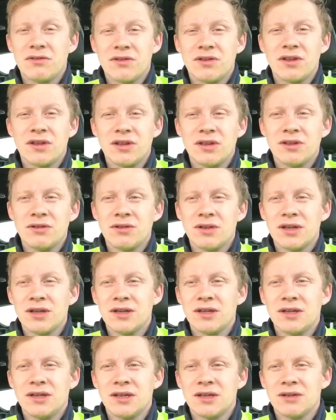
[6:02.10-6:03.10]
for the
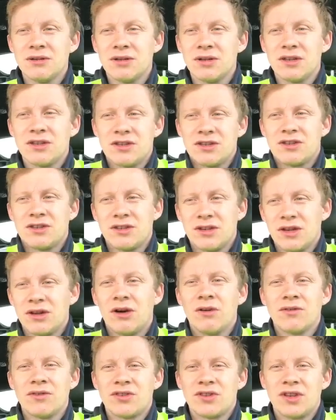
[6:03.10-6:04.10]
unit. It's
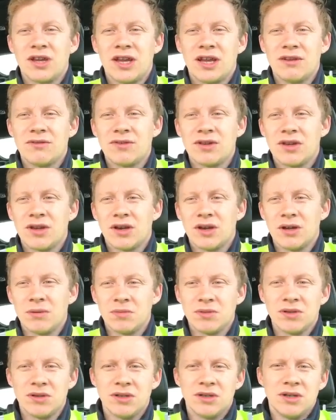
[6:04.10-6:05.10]
obviously a heavy car,
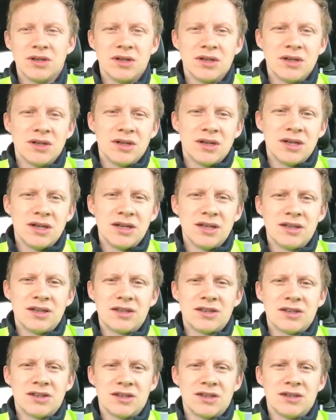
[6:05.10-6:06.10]
but
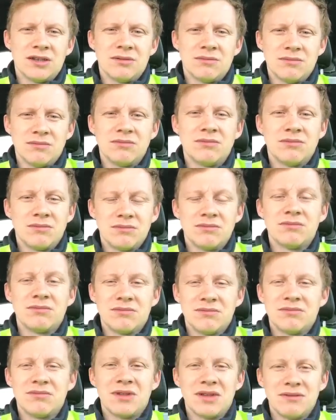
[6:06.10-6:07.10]
it's
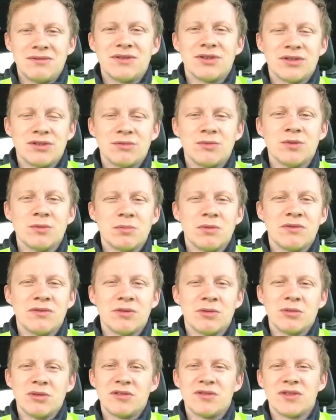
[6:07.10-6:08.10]
they've got some good
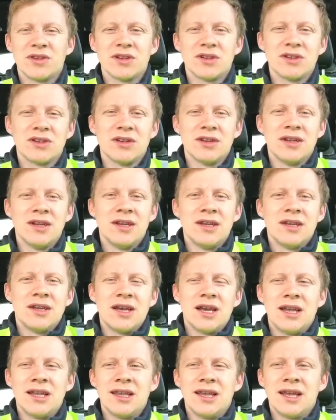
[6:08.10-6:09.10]
performance figures.
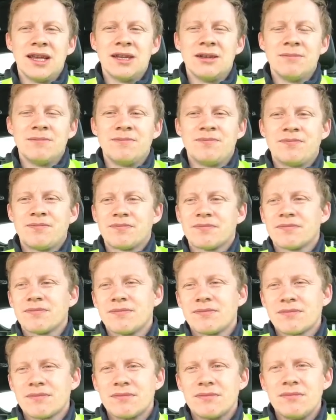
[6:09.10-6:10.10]
And then
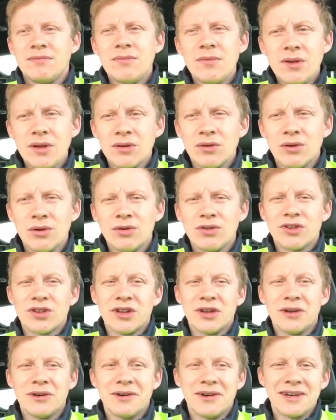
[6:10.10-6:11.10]
also
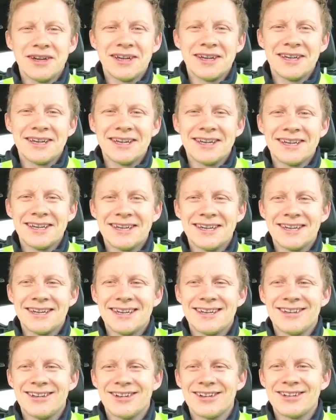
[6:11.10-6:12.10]

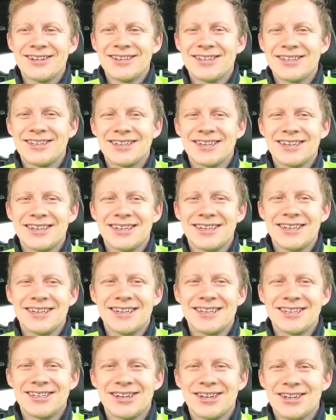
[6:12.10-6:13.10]
a Dodge
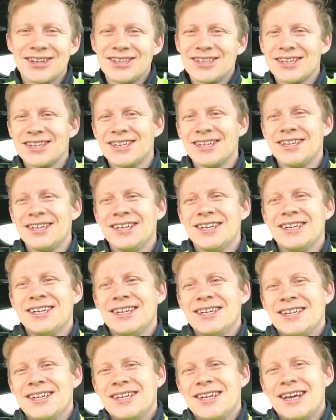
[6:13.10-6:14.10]
Charger
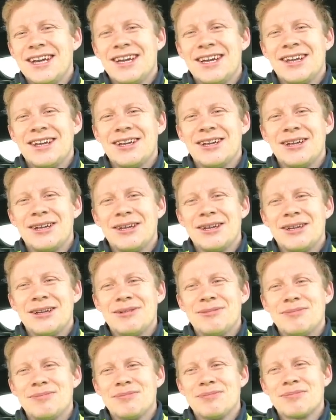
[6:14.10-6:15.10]

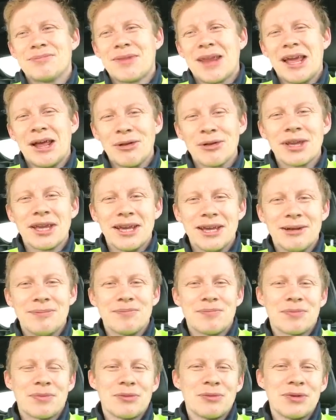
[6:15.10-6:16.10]
Hellcat
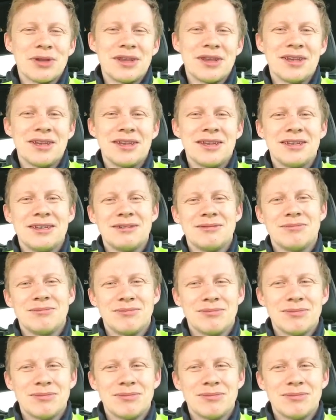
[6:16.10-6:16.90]
with the